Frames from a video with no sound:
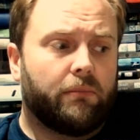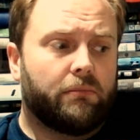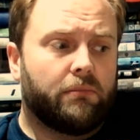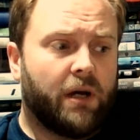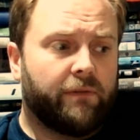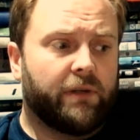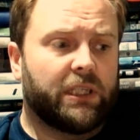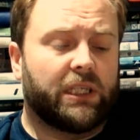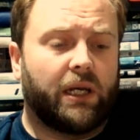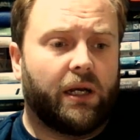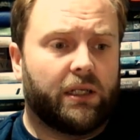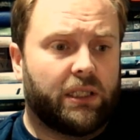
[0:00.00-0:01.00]
mothers
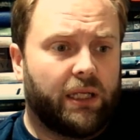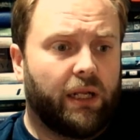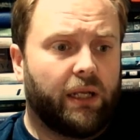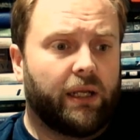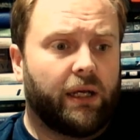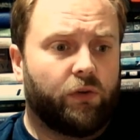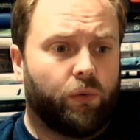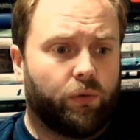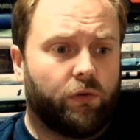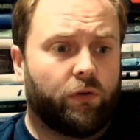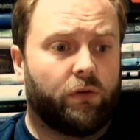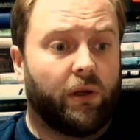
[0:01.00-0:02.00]
are telling their
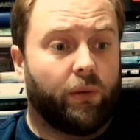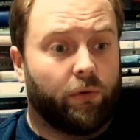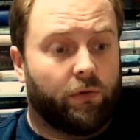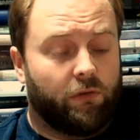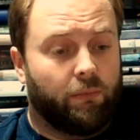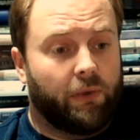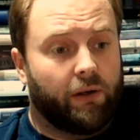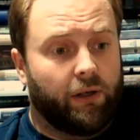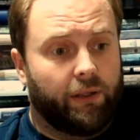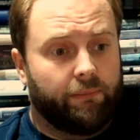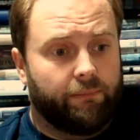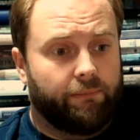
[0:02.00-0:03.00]
daughters they want to marry
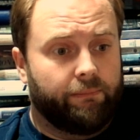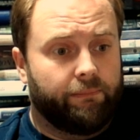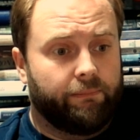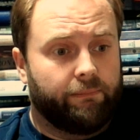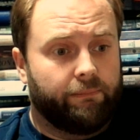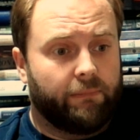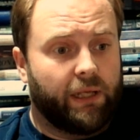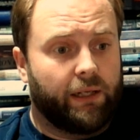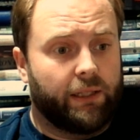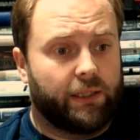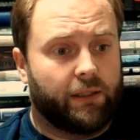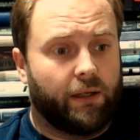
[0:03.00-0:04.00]
at
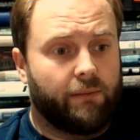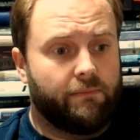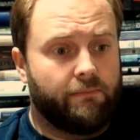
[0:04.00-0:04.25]
this time.